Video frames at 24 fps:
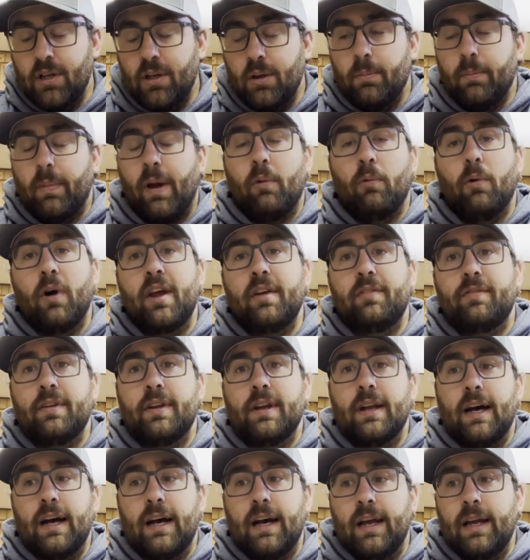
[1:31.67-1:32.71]
my wife and
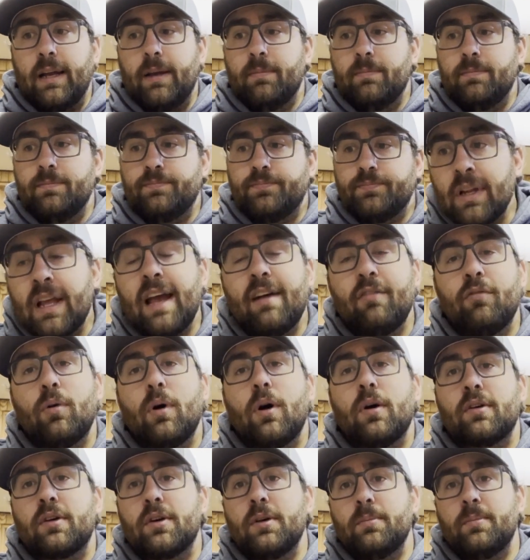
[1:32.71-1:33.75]
I have
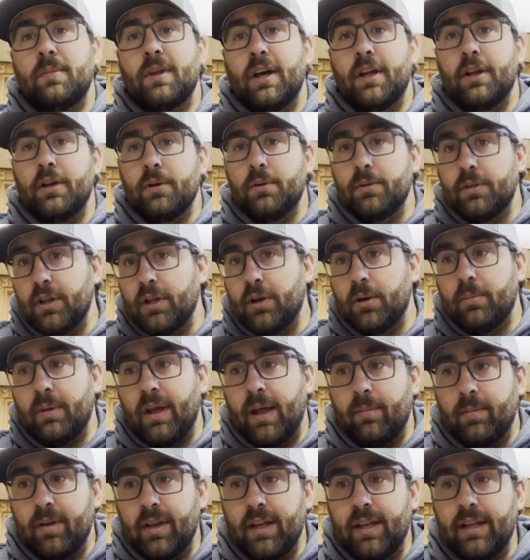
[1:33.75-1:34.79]
welcomed a new little
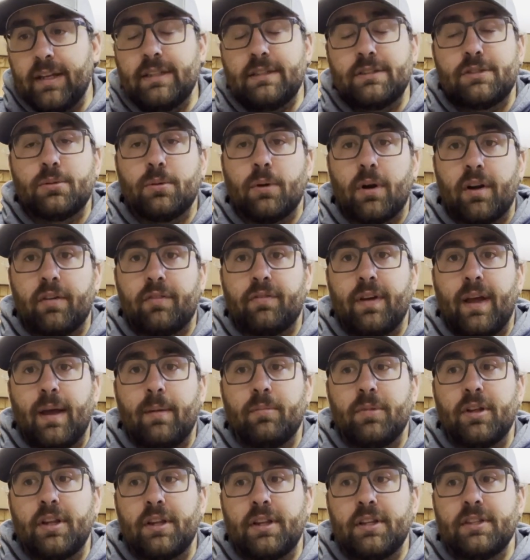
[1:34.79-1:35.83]
baby into our
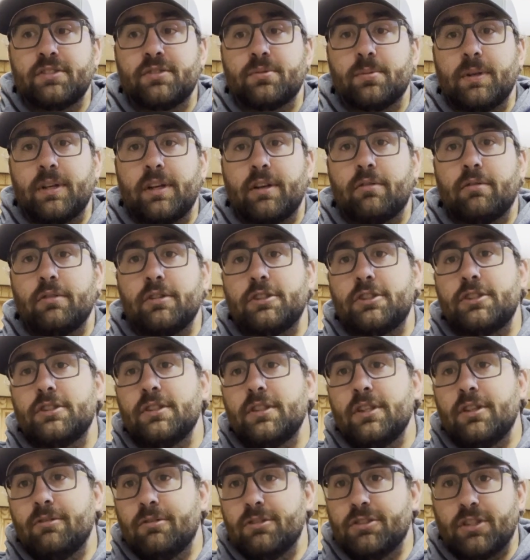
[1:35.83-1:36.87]
family this week, which
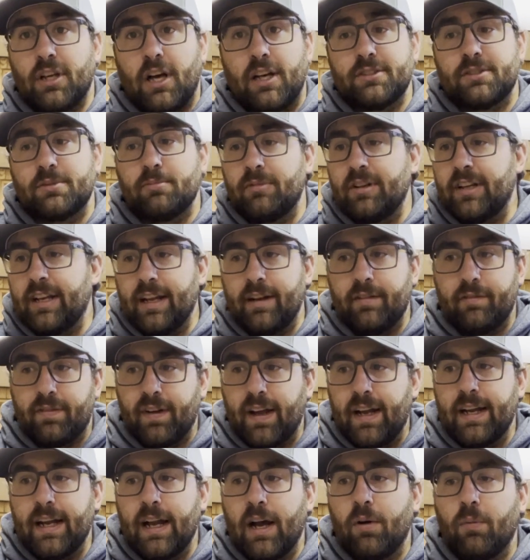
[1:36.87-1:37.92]
was awesome. We didn't
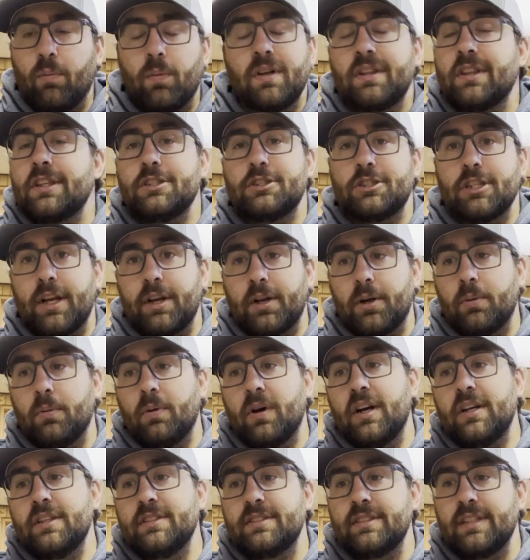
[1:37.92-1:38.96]
find out what the gender
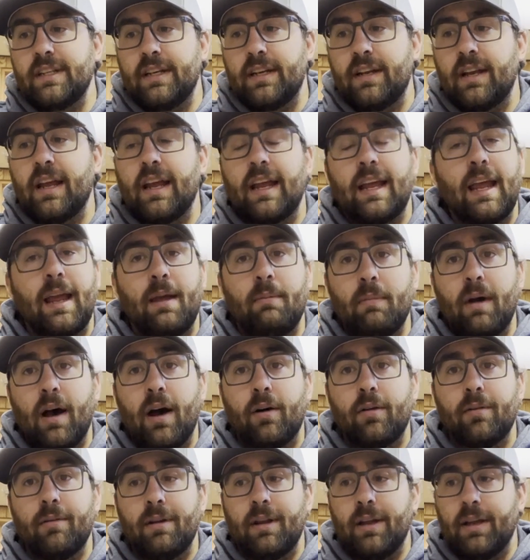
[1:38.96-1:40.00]
was, and it came
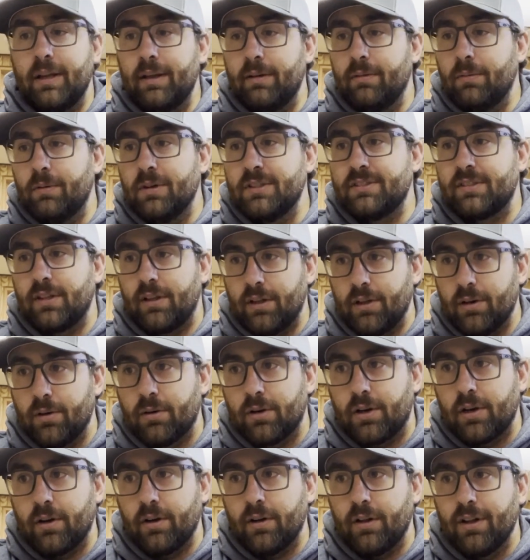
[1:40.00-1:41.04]
out, it was a little
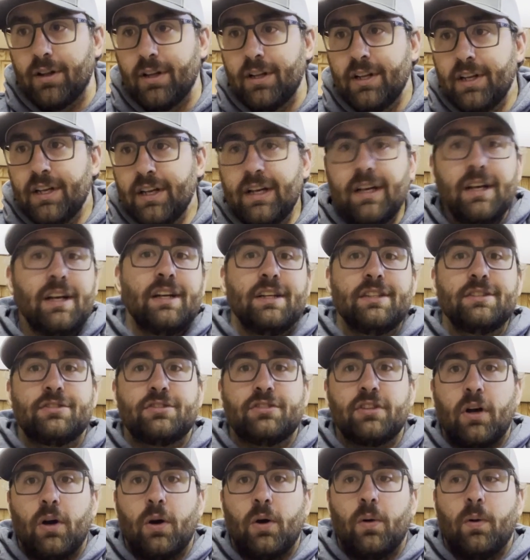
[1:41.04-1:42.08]
girl.
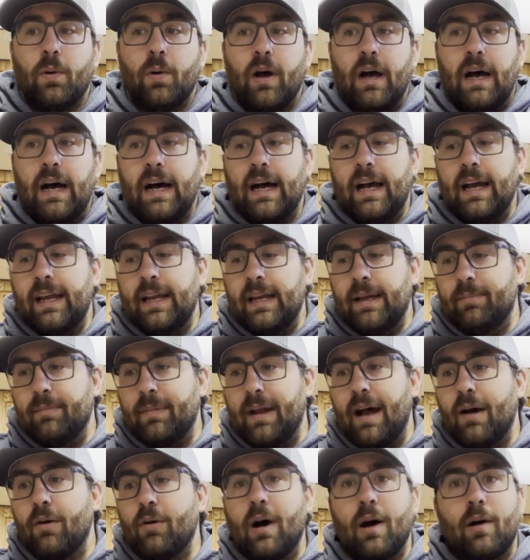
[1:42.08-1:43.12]
So I am
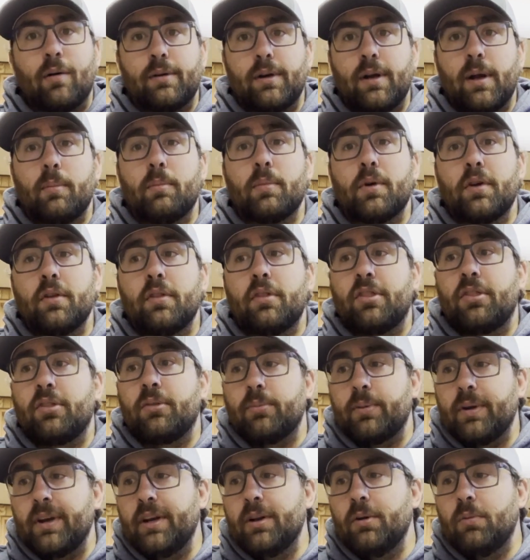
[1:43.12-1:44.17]
now outnumbered
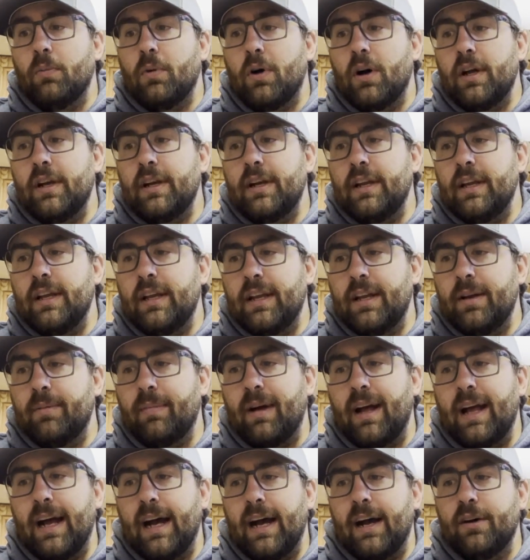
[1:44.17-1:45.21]
3-1 in
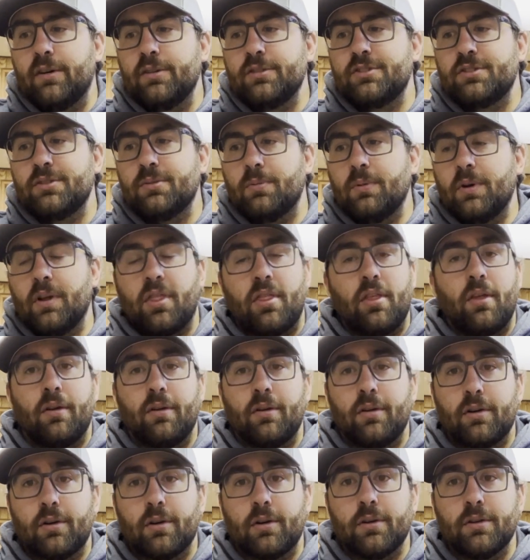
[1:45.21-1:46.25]
my house with
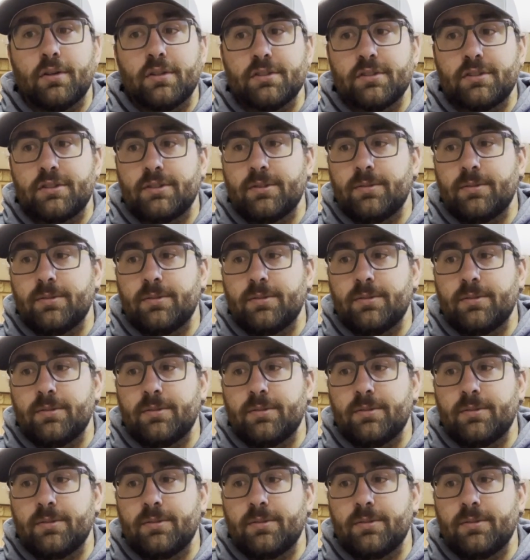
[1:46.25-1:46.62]
girls